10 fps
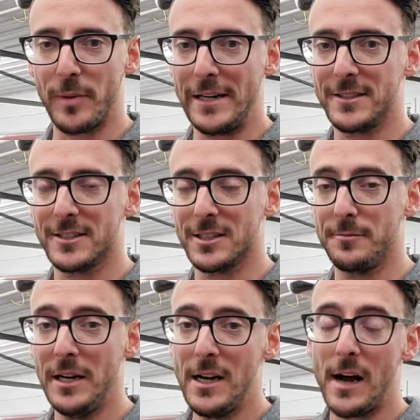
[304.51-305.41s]
paint
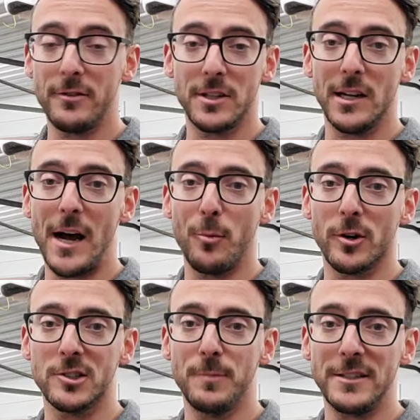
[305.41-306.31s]
system. Obviously a lot more
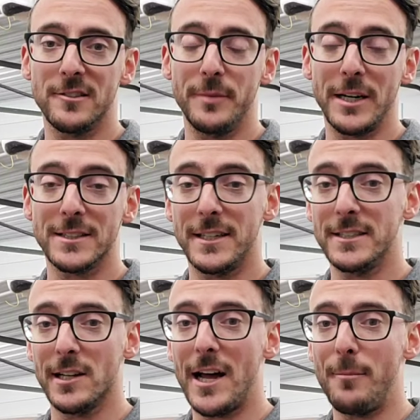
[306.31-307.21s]
expensive because it
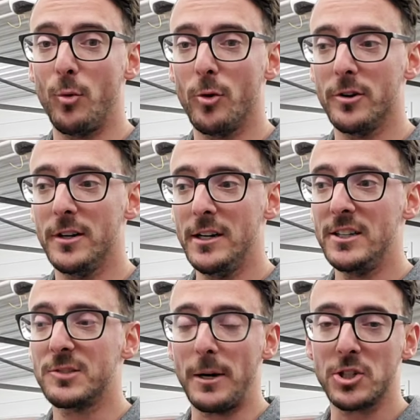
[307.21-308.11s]
is a lot more
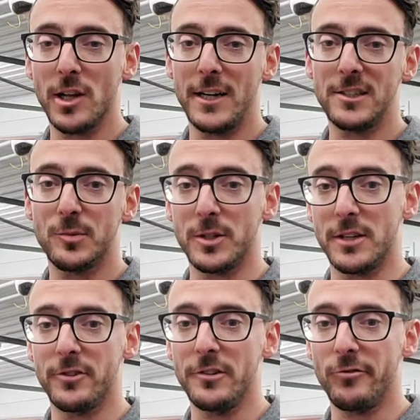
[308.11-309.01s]
specialized
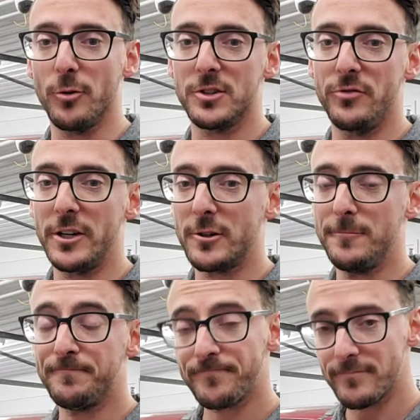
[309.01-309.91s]
specifically for this
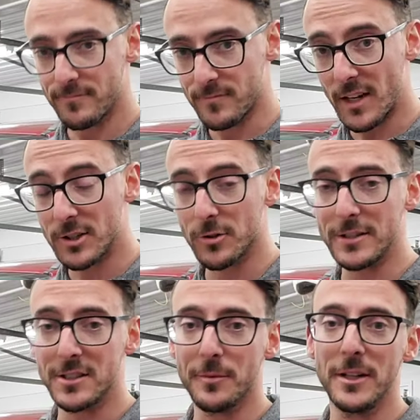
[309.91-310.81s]
vehicle. So
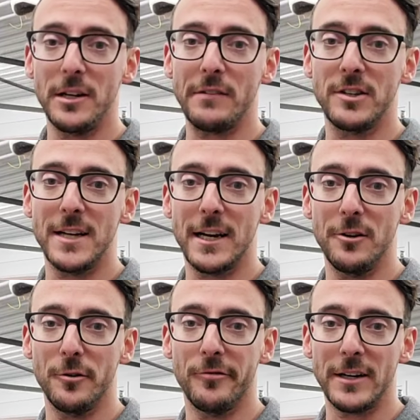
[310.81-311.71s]
that's something that you have to take
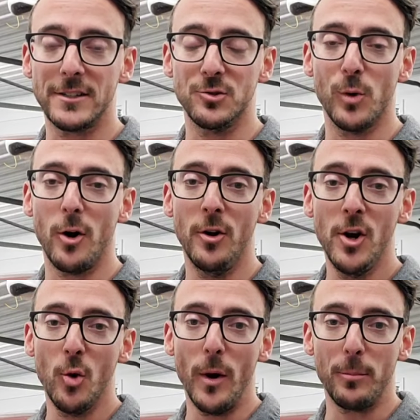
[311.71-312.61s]
into effect as well
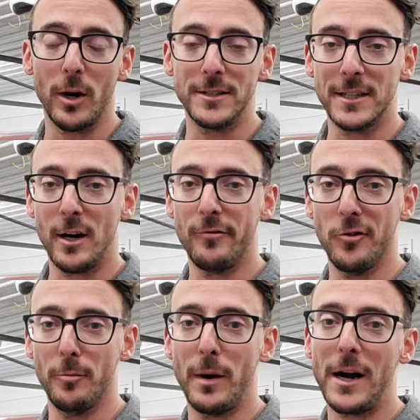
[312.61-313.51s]
when pricing out
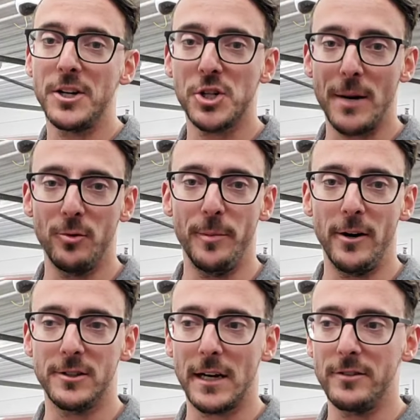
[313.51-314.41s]
for body shop
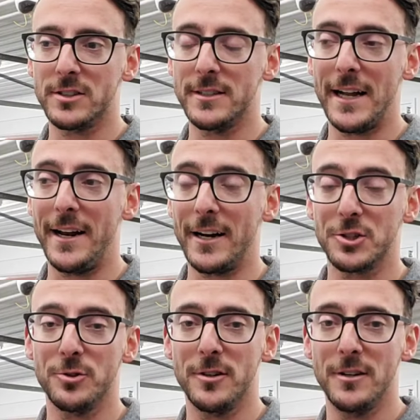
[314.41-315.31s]
repairs. Obviously that
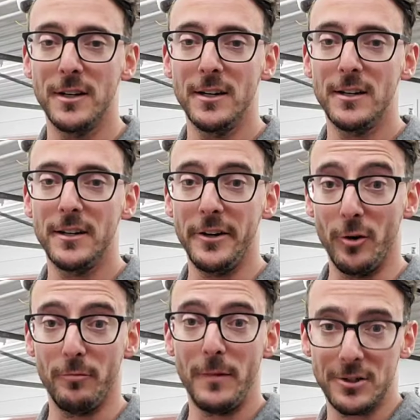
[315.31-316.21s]
extra,
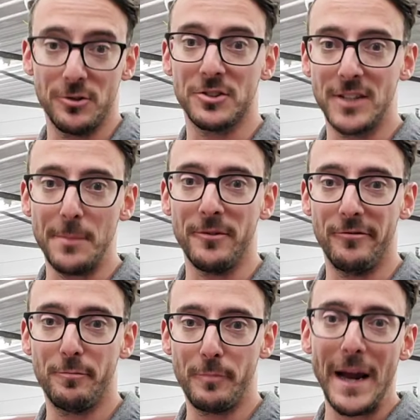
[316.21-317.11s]
extra step of
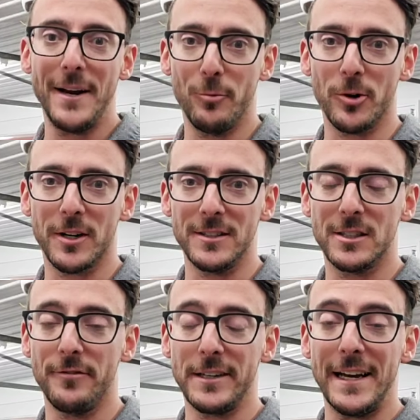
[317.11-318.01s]
paint work and
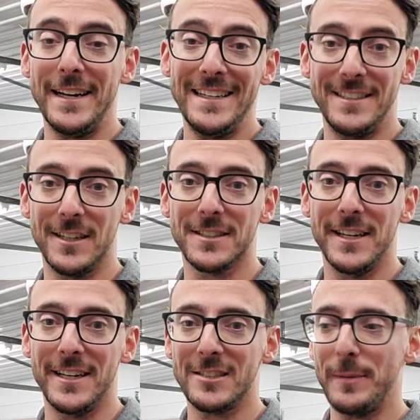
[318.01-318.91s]
stuff like that, it does
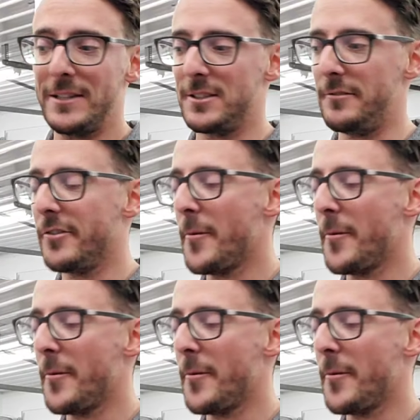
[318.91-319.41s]
get expensive.